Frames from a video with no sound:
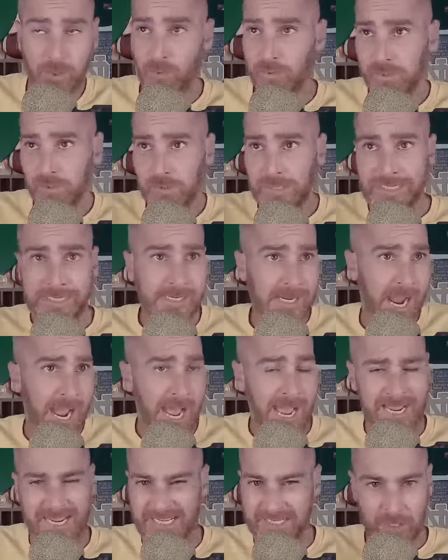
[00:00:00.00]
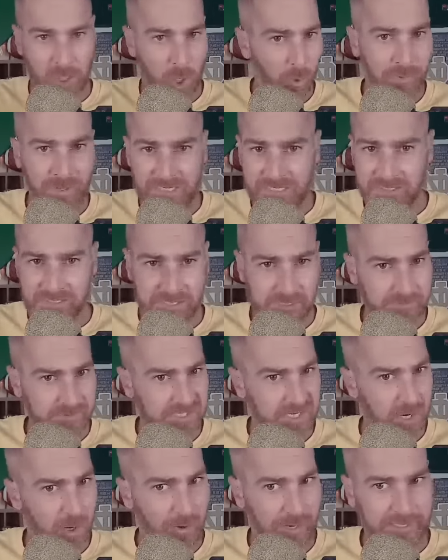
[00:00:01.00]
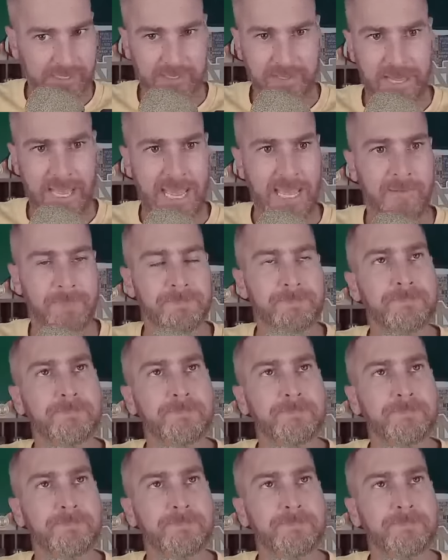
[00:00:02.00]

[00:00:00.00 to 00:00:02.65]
who the lead guy is. Nobody seems to know any of that.